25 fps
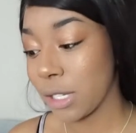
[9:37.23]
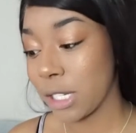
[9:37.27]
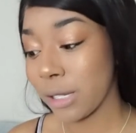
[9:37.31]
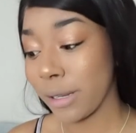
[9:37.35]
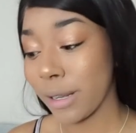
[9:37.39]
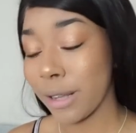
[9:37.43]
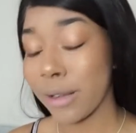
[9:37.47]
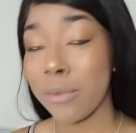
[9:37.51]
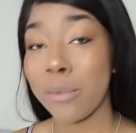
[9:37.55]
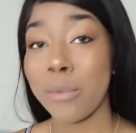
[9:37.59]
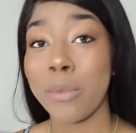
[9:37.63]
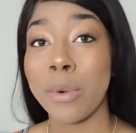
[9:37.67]
This is
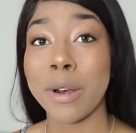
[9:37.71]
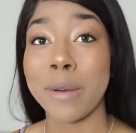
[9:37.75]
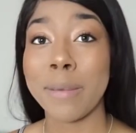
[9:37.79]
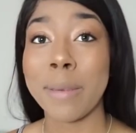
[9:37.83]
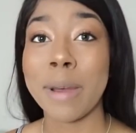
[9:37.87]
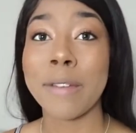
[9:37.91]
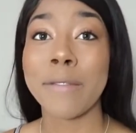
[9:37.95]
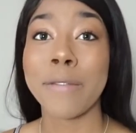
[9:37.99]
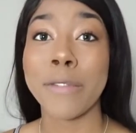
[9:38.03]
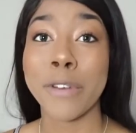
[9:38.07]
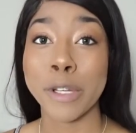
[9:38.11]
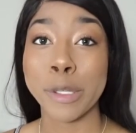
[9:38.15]
like one of
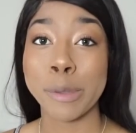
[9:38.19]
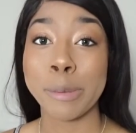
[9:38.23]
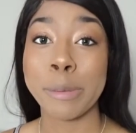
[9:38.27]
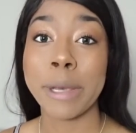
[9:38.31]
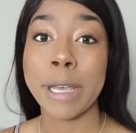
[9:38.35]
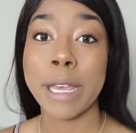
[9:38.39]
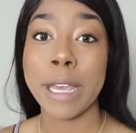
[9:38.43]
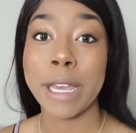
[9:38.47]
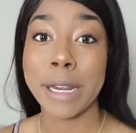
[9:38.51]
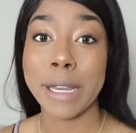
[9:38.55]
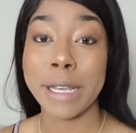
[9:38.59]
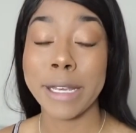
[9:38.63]
my first
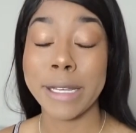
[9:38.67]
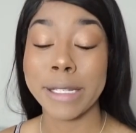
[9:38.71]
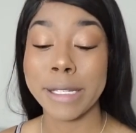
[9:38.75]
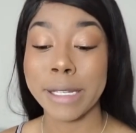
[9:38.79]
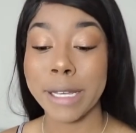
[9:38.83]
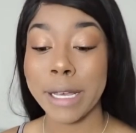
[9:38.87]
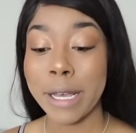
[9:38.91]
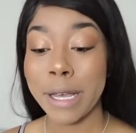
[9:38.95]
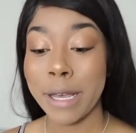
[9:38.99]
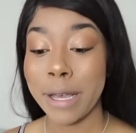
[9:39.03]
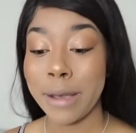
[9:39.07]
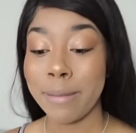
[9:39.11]
bikinis.
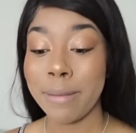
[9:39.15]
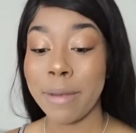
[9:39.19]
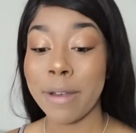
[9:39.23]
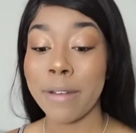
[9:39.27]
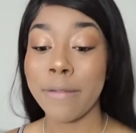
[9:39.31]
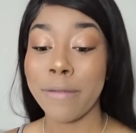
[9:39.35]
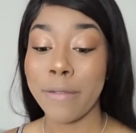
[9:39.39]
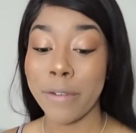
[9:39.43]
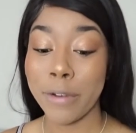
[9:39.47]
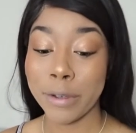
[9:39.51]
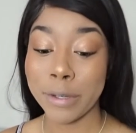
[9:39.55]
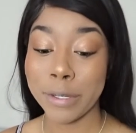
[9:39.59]
My
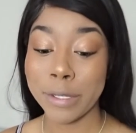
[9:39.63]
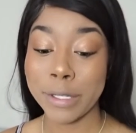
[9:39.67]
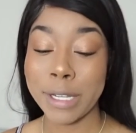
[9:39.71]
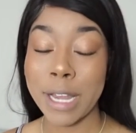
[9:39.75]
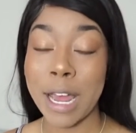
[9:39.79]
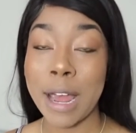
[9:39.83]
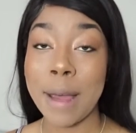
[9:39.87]
first